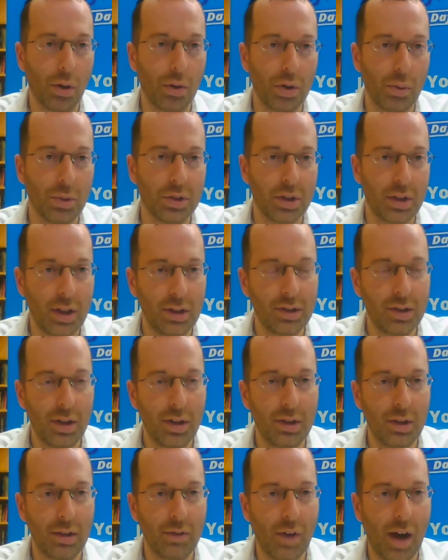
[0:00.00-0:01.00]
There was an
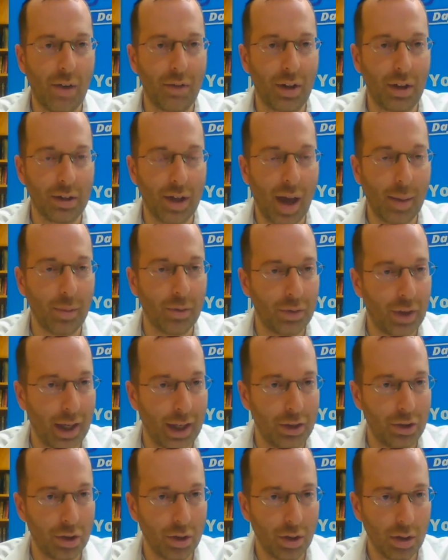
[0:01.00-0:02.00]
incident involving a time of
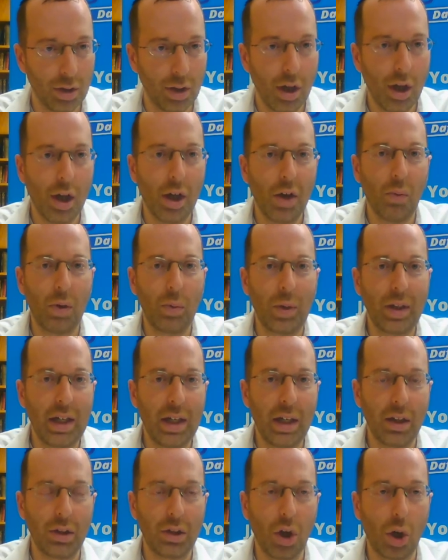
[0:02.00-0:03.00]
danger when we
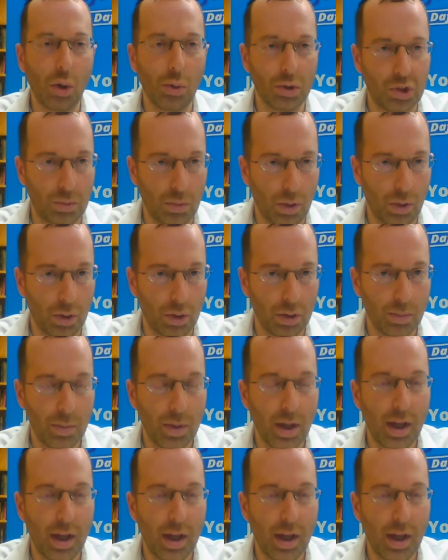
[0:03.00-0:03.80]
needed a Torah scroll.